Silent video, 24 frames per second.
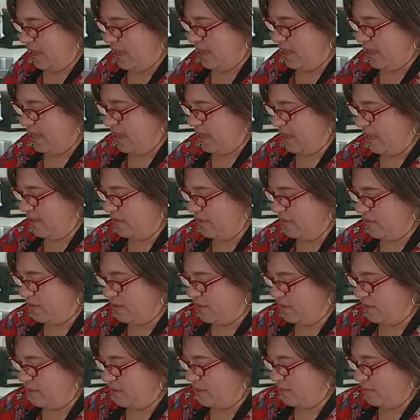And
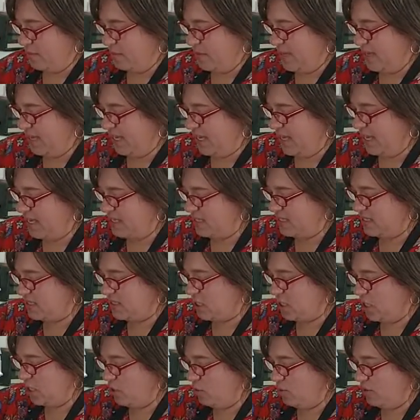because
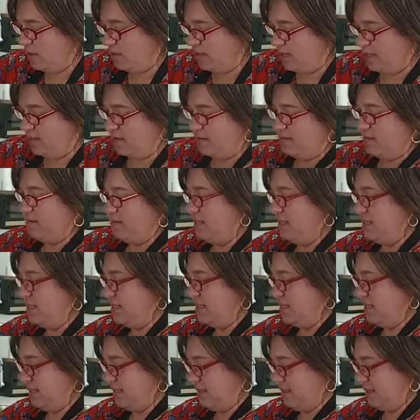coconut
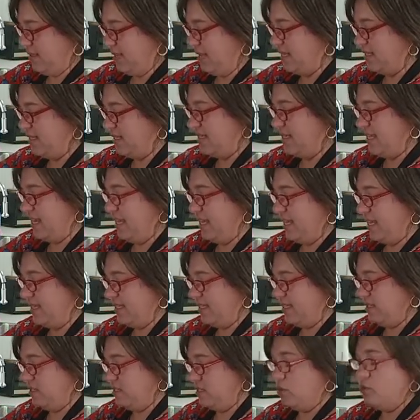
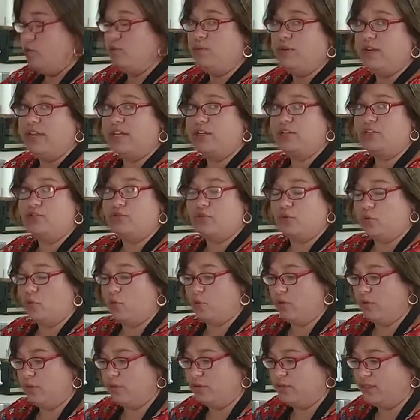has its own natural
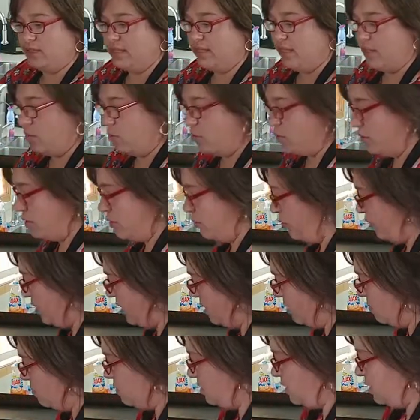oil in it, we
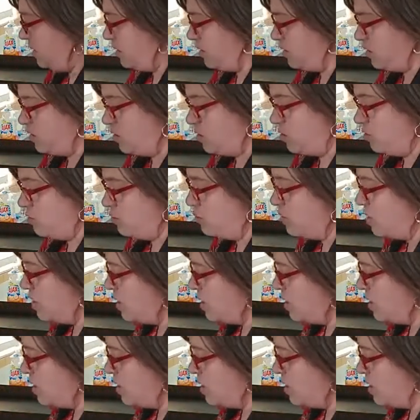don't need to